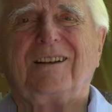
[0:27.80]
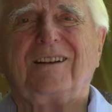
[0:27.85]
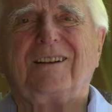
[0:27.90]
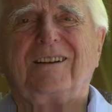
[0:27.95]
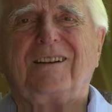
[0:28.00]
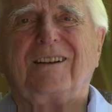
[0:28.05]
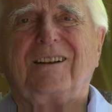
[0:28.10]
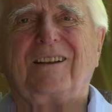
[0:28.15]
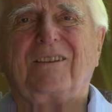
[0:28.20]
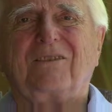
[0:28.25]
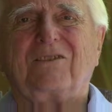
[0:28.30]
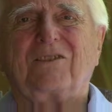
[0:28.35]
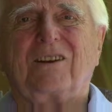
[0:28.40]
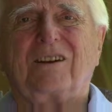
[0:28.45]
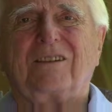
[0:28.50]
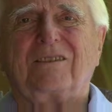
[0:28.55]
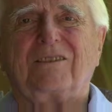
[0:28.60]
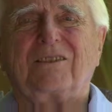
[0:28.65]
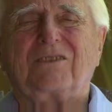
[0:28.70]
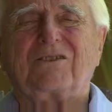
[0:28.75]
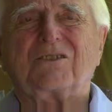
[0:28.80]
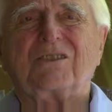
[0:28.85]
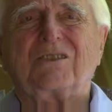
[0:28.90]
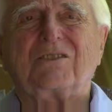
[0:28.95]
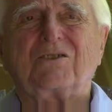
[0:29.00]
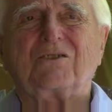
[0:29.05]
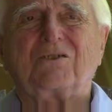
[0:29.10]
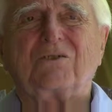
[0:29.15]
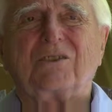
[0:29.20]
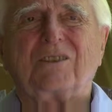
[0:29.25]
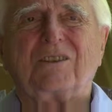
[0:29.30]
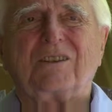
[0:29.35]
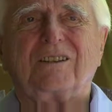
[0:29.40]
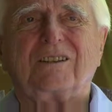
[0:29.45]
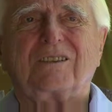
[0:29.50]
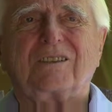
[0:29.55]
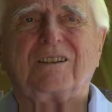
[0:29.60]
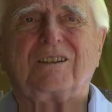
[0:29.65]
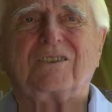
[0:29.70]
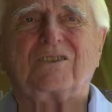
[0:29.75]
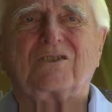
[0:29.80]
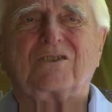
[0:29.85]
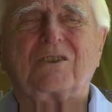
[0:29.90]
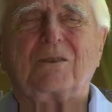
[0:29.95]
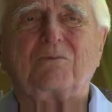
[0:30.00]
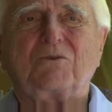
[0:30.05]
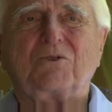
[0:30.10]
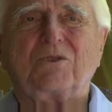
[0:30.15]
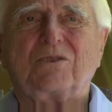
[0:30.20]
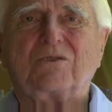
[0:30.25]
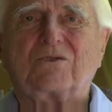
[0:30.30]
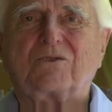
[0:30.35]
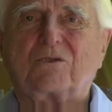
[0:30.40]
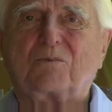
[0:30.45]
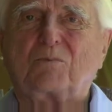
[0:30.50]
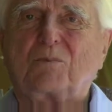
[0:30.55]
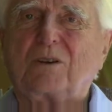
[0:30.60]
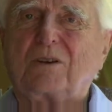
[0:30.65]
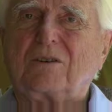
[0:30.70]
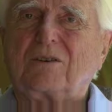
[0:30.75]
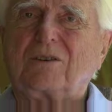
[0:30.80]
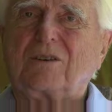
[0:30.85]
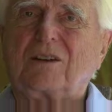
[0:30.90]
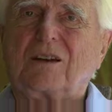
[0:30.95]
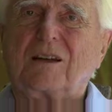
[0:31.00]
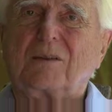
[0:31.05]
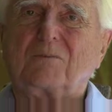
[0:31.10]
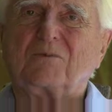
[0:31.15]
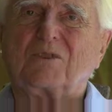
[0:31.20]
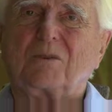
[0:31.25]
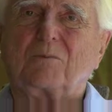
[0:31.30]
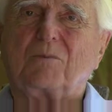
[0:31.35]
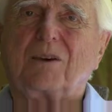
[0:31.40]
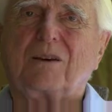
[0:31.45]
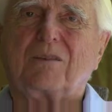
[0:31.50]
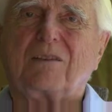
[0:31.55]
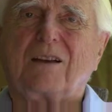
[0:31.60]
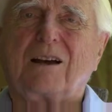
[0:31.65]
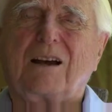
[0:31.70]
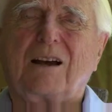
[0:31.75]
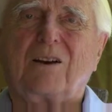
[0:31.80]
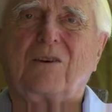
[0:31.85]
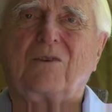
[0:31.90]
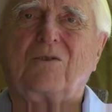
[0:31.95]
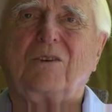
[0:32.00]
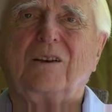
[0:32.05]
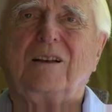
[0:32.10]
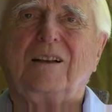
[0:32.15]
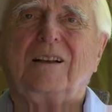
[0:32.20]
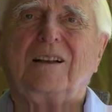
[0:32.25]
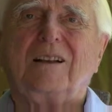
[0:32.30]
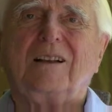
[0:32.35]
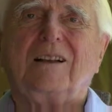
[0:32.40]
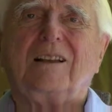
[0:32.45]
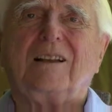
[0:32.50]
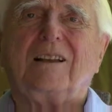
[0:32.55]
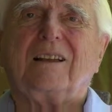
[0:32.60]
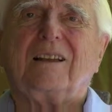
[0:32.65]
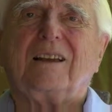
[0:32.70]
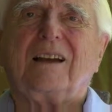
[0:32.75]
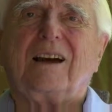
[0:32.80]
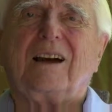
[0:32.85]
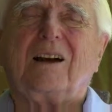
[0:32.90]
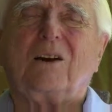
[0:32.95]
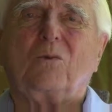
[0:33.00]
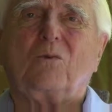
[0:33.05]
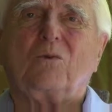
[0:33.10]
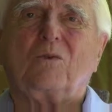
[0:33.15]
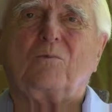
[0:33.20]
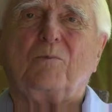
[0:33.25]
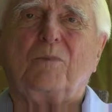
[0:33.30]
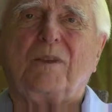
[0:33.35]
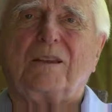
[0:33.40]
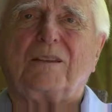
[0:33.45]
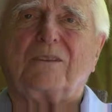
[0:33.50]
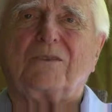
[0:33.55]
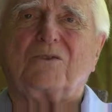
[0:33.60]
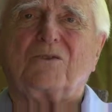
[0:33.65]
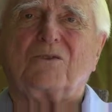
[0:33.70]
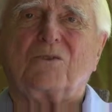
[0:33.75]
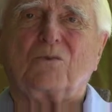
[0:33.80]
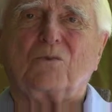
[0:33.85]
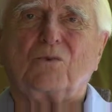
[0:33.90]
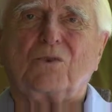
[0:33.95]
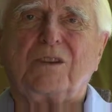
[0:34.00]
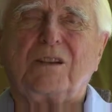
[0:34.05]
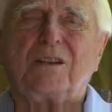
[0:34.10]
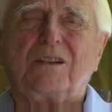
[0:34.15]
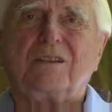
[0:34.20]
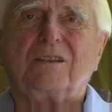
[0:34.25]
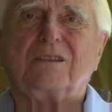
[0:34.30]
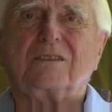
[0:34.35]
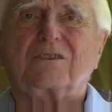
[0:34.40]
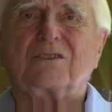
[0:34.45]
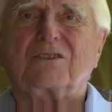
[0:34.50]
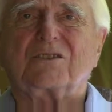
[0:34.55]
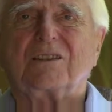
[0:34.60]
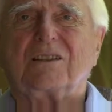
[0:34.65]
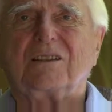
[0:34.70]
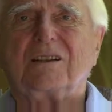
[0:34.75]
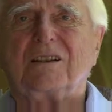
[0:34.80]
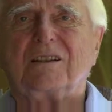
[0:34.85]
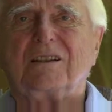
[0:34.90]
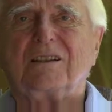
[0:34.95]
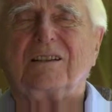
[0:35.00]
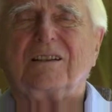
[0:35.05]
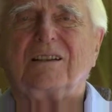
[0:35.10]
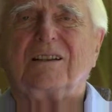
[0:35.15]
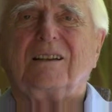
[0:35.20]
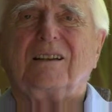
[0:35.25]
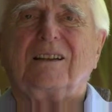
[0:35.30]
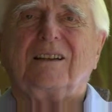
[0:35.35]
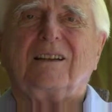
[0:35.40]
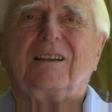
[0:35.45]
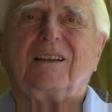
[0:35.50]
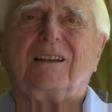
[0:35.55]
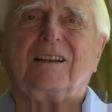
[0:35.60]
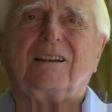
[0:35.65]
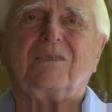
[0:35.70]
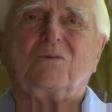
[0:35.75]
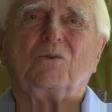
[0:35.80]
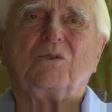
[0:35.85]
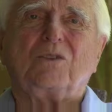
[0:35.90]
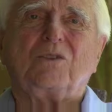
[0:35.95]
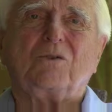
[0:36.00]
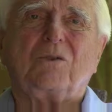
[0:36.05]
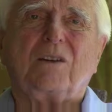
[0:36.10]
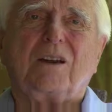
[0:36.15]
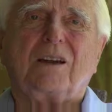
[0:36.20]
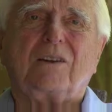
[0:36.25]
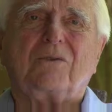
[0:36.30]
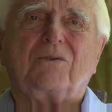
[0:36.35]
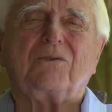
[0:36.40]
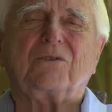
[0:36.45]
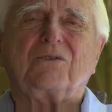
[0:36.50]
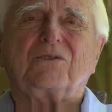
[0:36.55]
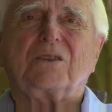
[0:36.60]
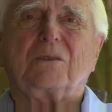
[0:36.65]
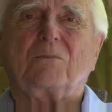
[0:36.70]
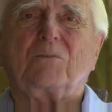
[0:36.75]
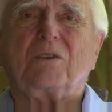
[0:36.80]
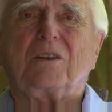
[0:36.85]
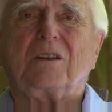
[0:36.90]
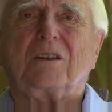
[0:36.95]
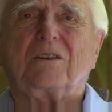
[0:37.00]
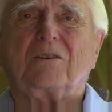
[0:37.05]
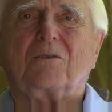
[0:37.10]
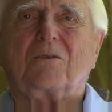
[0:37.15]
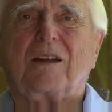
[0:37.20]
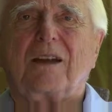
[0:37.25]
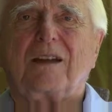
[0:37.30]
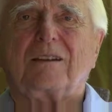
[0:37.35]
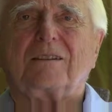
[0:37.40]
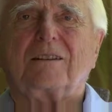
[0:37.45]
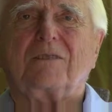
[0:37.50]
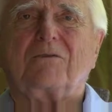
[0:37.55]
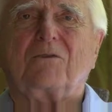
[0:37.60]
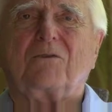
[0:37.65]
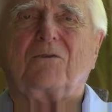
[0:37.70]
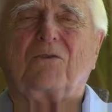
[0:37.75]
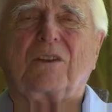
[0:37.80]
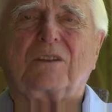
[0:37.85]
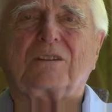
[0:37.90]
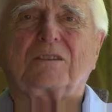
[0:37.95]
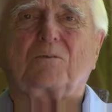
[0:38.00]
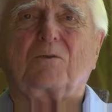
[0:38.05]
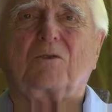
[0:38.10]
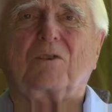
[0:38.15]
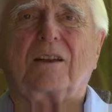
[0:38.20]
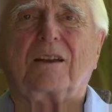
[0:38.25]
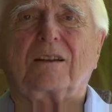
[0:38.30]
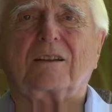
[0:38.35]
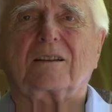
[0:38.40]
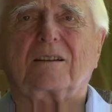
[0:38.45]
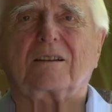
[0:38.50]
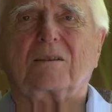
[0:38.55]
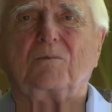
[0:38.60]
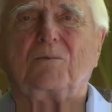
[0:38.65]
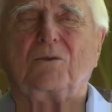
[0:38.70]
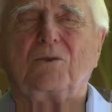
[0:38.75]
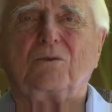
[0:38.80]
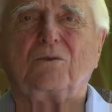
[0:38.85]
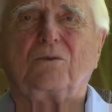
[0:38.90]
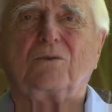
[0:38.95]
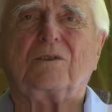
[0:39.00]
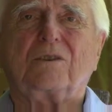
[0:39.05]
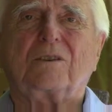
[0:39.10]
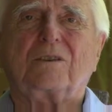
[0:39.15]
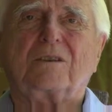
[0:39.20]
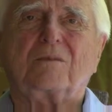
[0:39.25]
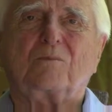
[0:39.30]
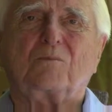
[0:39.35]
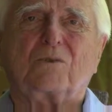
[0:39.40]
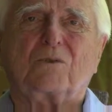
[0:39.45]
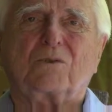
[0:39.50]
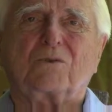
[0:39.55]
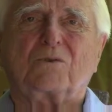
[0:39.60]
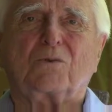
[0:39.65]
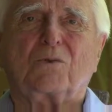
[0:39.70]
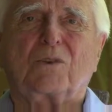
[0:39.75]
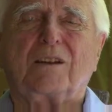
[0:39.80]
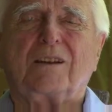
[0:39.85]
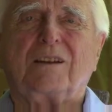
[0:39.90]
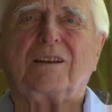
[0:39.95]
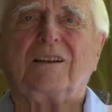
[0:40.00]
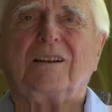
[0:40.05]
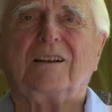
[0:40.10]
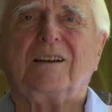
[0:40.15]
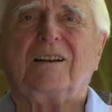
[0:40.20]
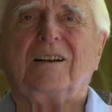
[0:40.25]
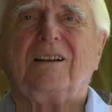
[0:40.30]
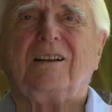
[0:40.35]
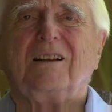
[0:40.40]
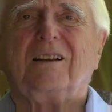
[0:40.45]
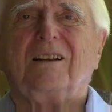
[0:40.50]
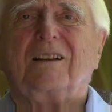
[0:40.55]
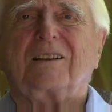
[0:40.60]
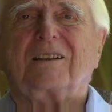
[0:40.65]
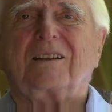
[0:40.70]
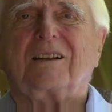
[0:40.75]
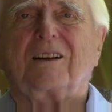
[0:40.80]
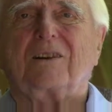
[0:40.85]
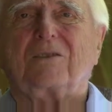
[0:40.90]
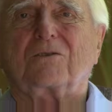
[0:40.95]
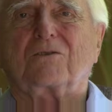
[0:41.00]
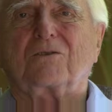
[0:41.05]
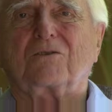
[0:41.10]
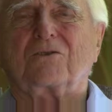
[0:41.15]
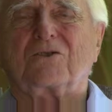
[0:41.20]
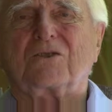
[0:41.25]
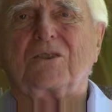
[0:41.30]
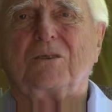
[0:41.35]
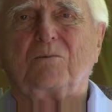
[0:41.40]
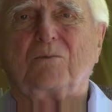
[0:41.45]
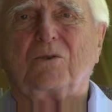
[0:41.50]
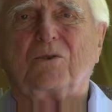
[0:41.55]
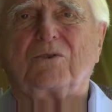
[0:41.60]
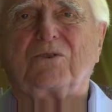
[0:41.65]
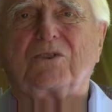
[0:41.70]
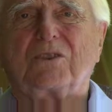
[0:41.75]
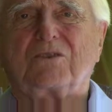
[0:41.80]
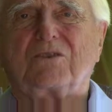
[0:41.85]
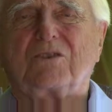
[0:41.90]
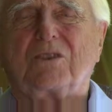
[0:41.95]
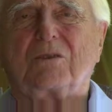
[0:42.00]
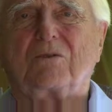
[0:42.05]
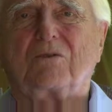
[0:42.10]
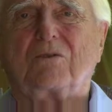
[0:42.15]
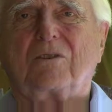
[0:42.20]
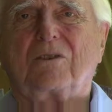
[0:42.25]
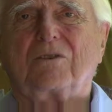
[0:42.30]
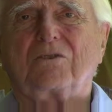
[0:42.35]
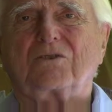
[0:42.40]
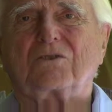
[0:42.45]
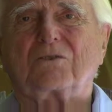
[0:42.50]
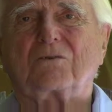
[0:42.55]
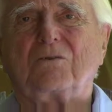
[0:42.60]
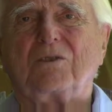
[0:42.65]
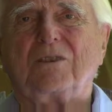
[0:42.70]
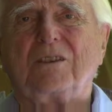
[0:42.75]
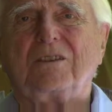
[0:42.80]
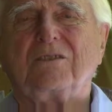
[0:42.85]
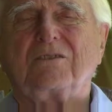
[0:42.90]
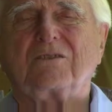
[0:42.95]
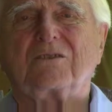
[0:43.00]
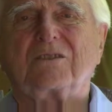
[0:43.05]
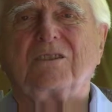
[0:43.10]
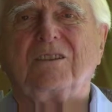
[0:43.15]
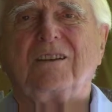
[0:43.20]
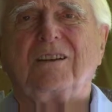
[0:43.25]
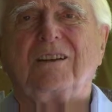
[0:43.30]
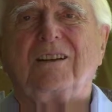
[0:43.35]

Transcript: have gotten us into the assumptions or paradigms about how we're meant to read and study. And when you have something interactive and flexible like a computer that can portray characters, symbols, etc. on screens,